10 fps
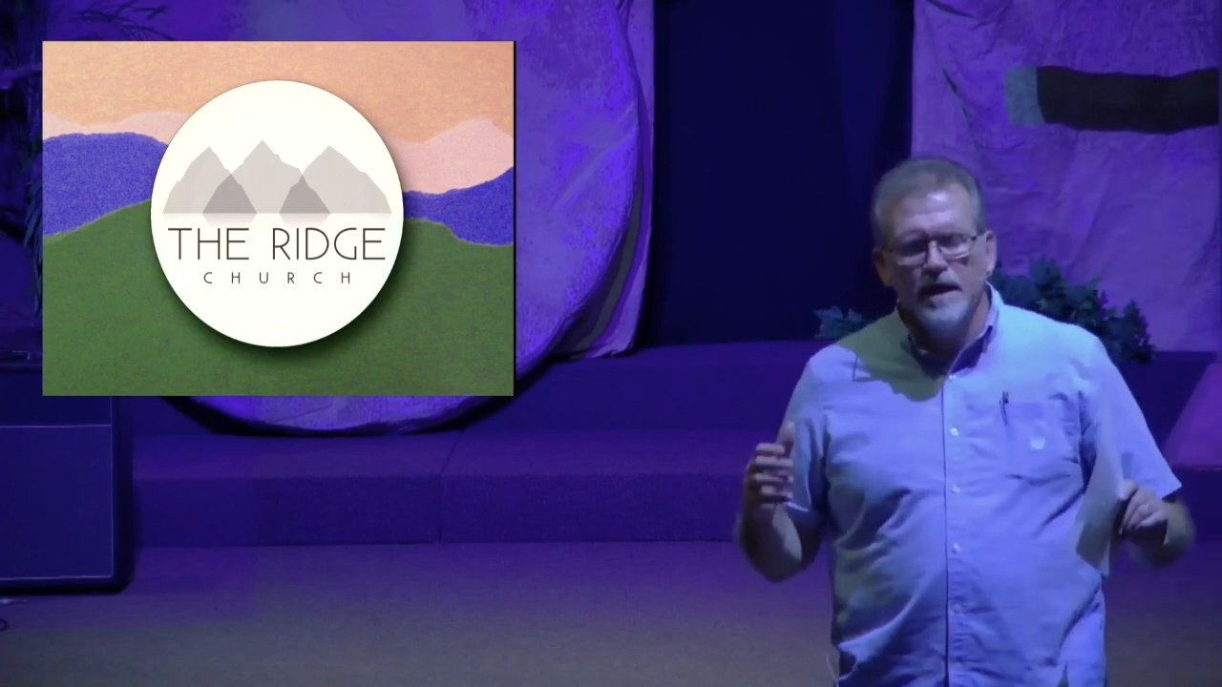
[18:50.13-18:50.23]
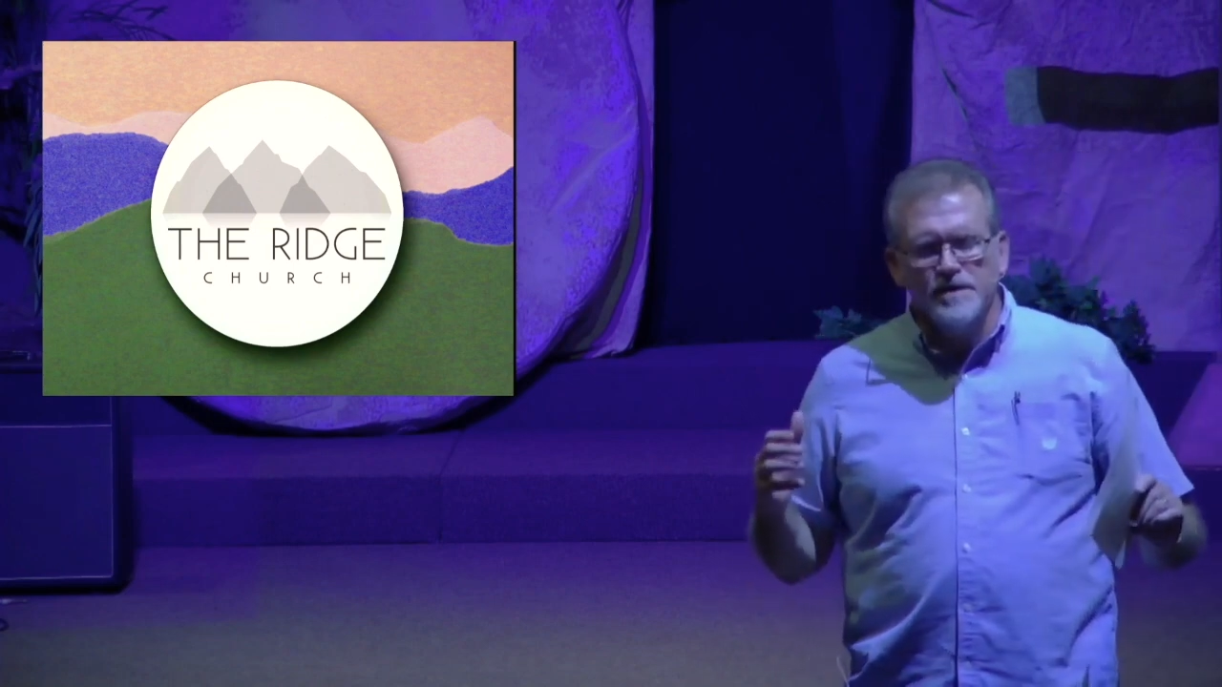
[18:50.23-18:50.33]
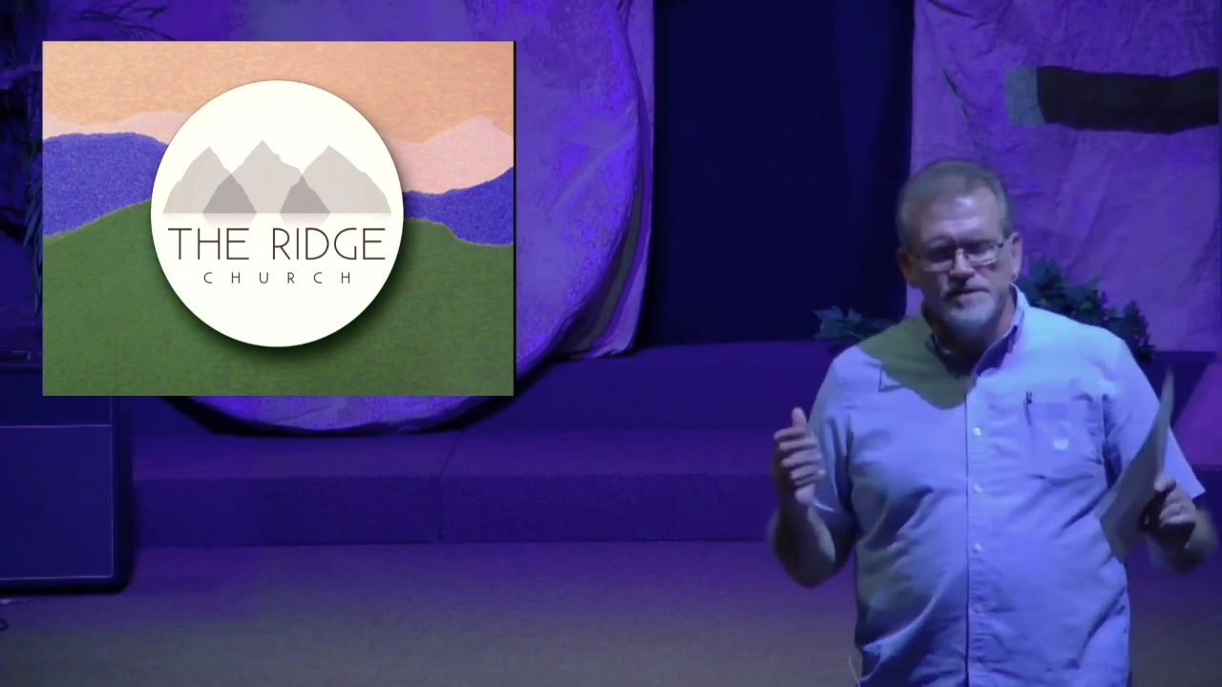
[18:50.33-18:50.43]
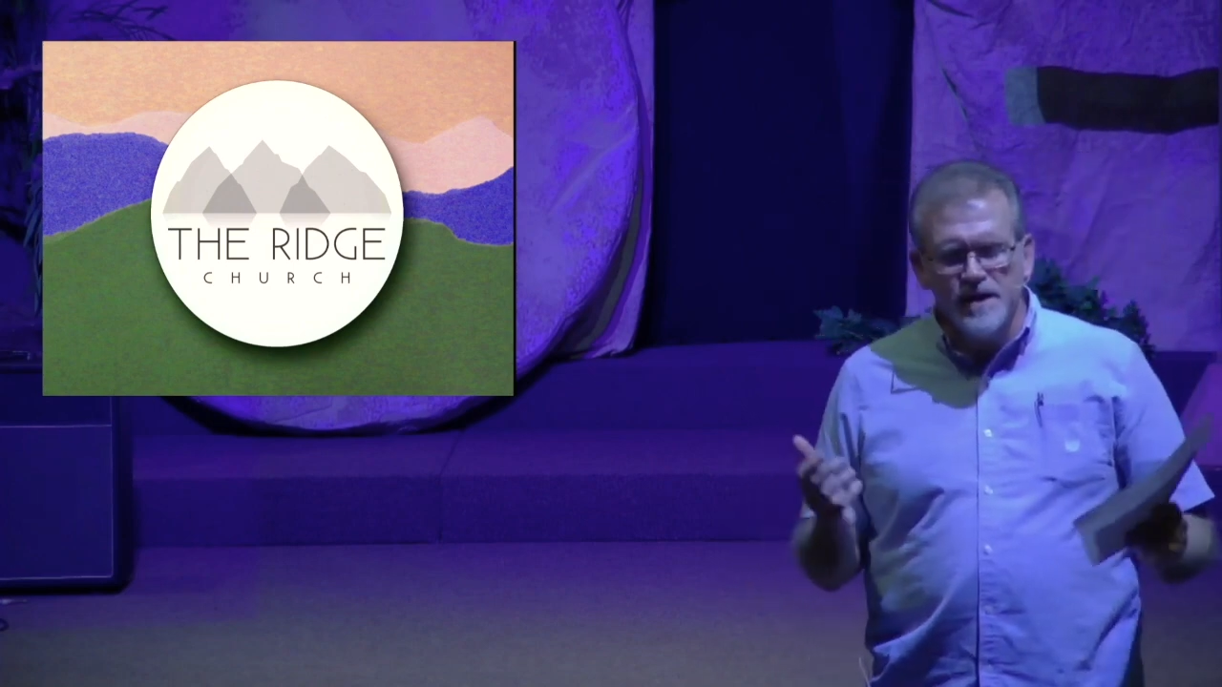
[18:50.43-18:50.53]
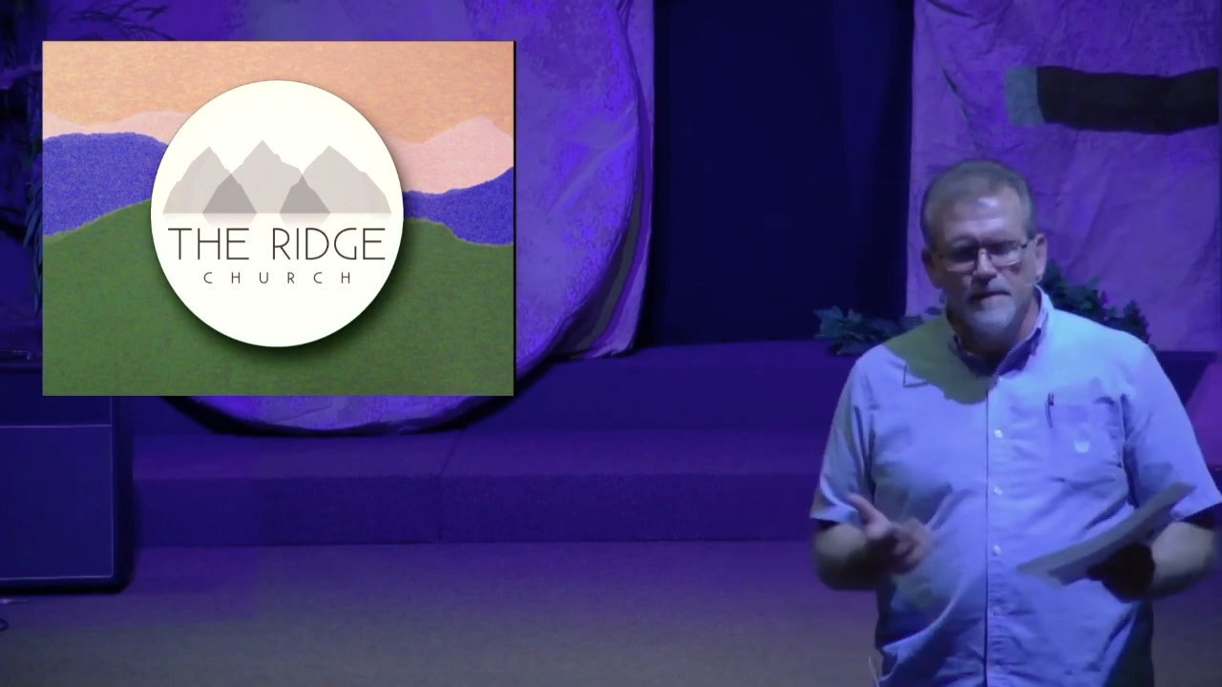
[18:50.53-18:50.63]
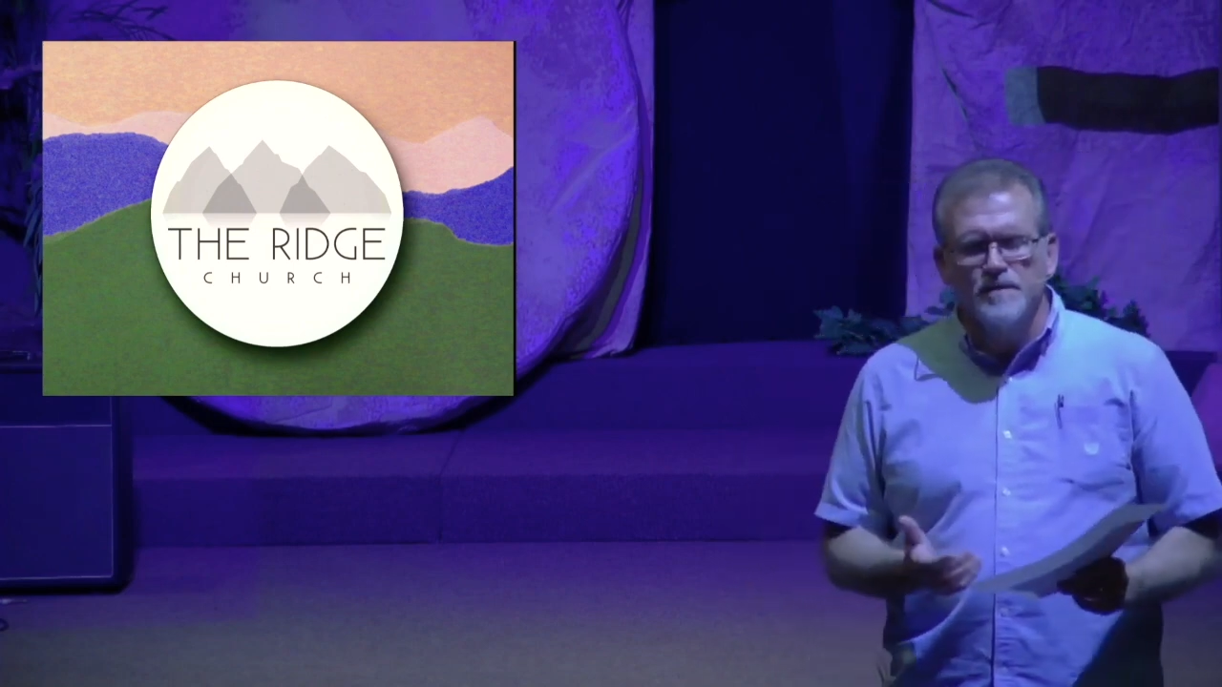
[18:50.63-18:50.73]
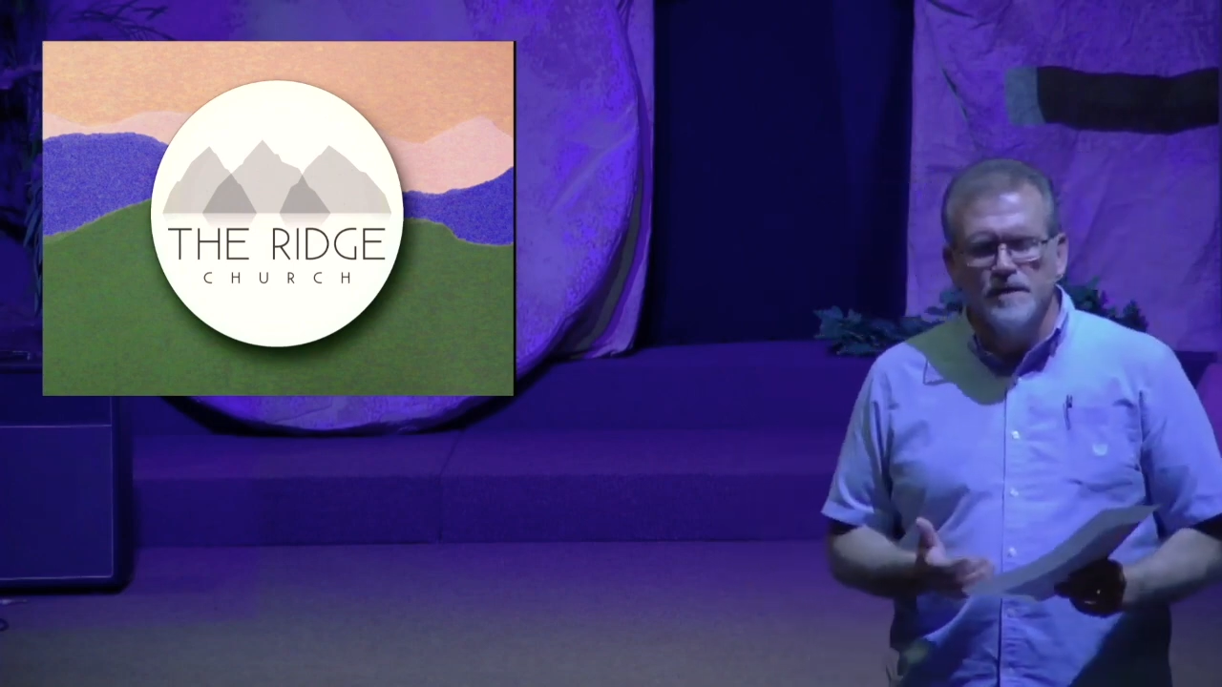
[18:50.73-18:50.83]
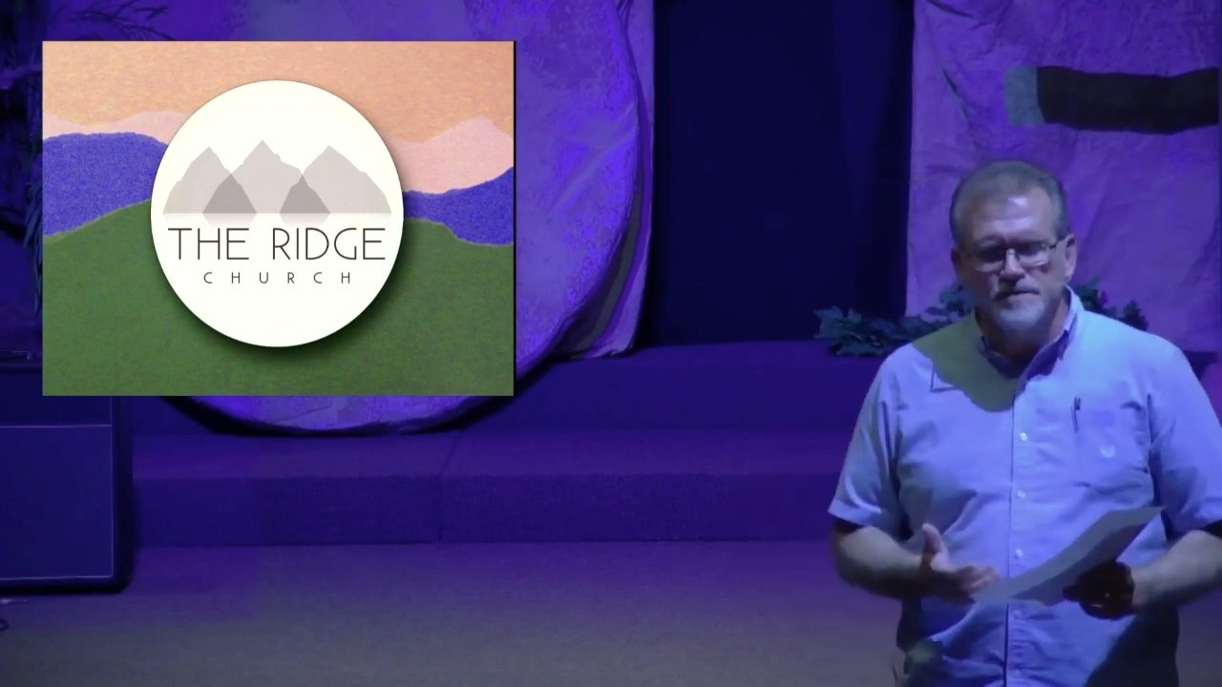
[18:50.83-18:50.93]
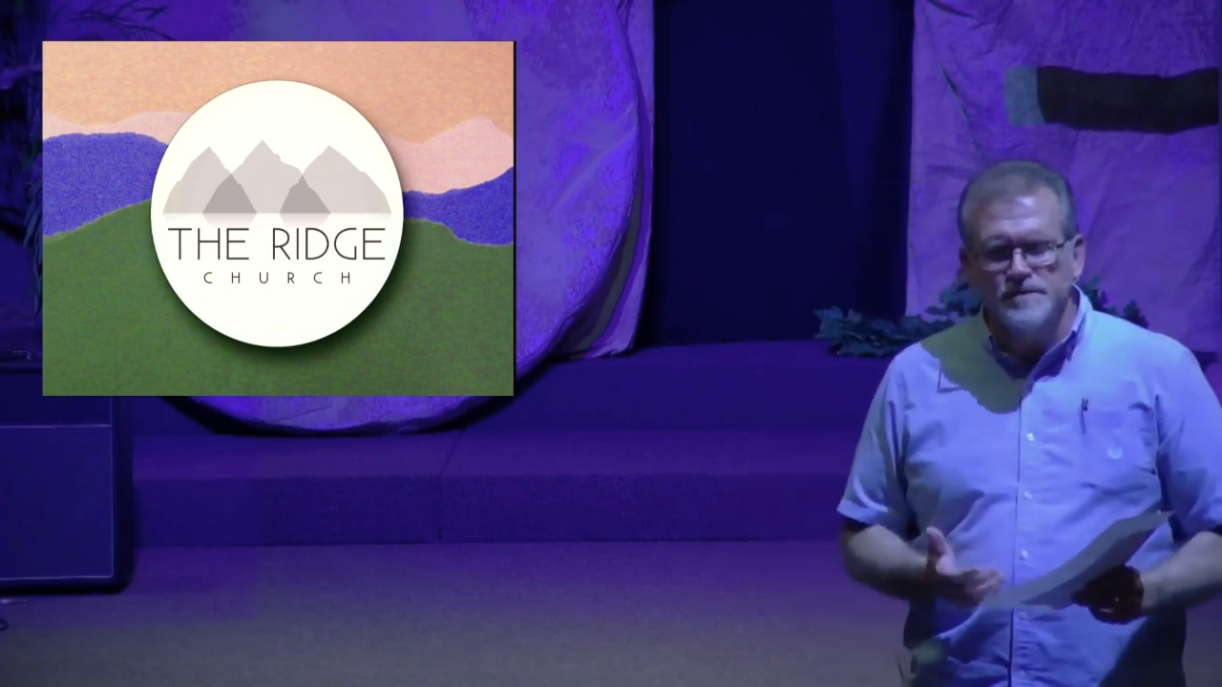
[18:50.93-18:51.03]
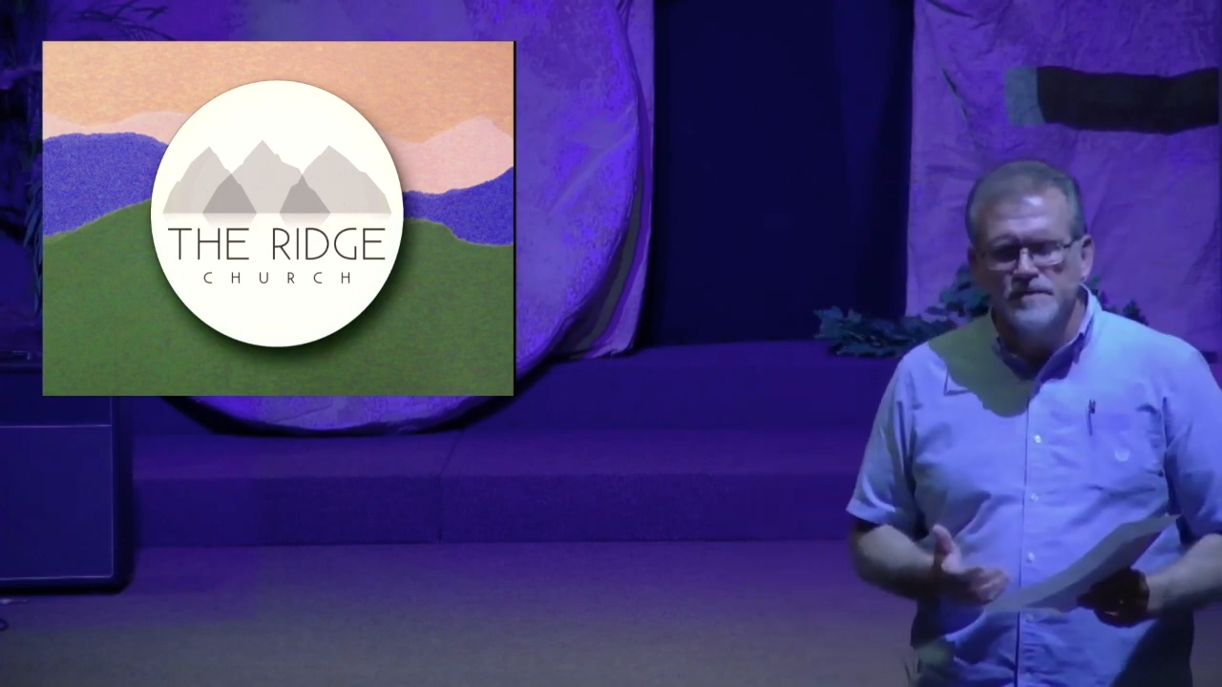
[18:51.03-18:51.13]
accept
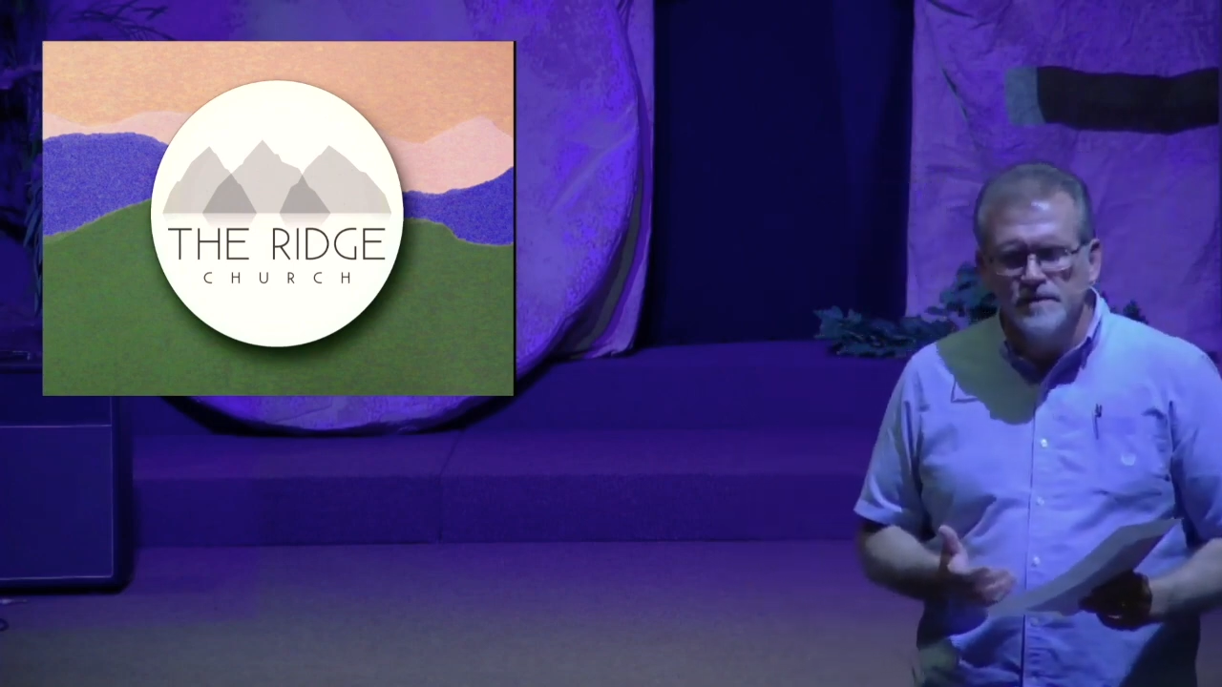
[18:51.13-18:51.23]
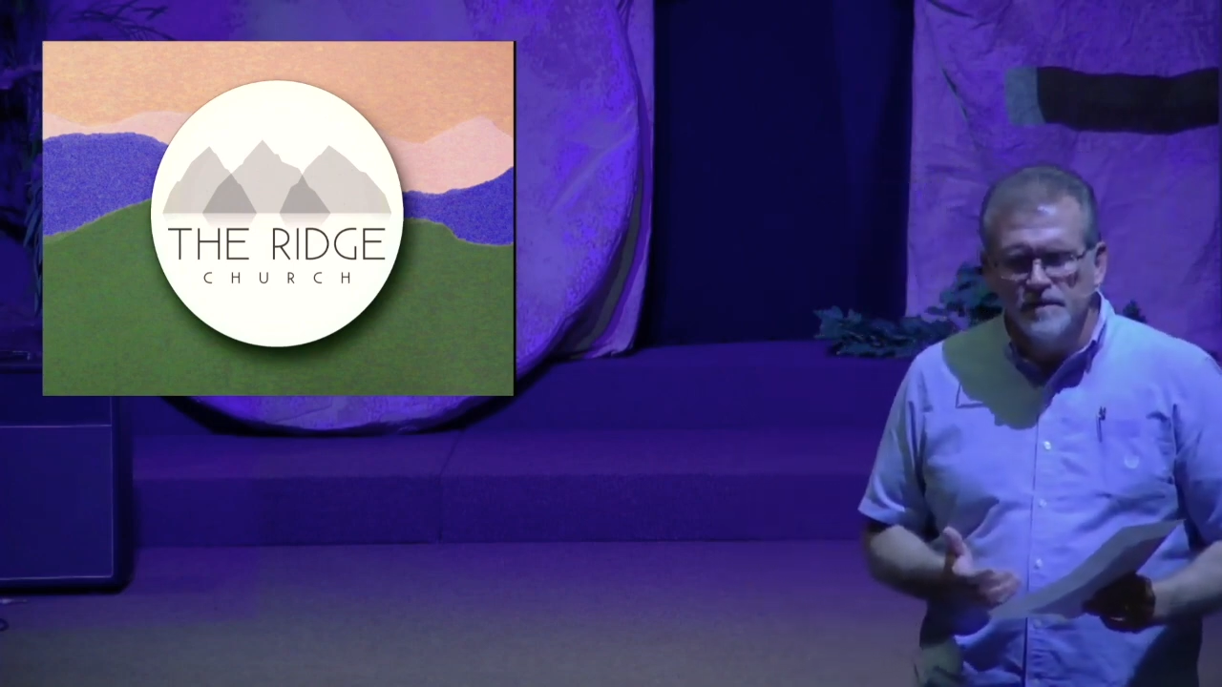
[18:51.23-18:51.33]
us.